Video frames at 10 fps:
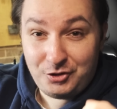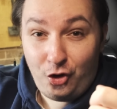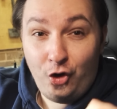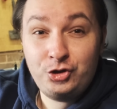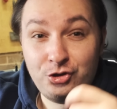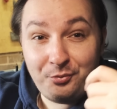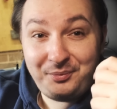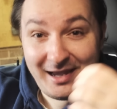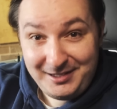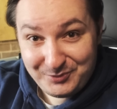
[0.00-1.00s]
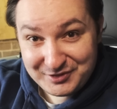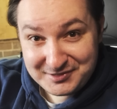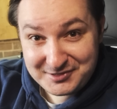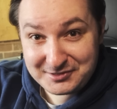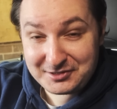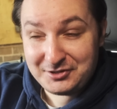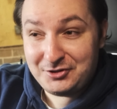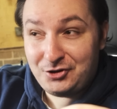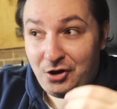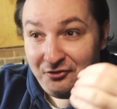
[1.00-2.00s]
on your payments
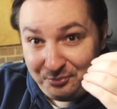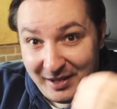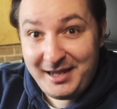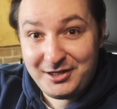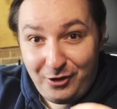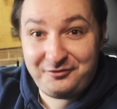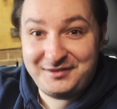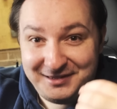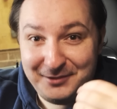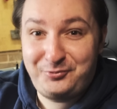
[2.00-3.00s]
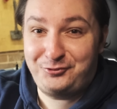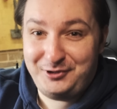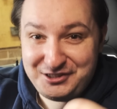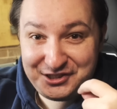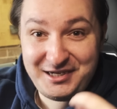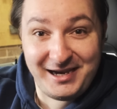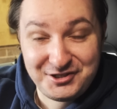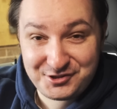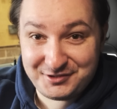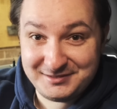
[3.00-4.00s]
of paying off the
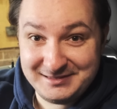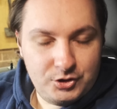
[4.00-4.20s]
depreciation.